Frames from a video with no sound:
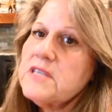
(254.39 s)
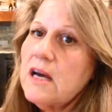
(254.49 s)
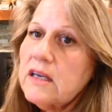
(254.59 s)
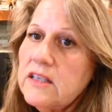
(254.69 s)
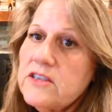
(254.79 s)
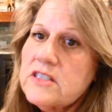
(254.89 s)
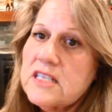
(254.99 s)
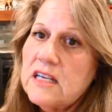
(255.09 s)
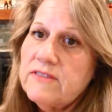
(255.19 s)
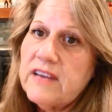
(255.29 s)
talking
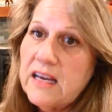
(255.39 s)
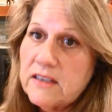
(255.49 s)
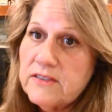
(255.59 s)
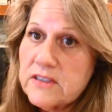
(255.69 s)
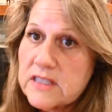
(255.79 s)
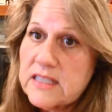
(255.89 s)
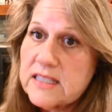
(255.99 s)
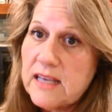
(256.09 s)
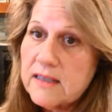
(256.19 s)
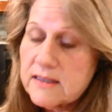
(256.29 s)
yourself out of your
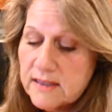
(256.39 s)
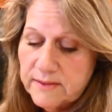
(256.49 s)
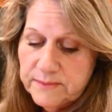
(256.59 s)
success.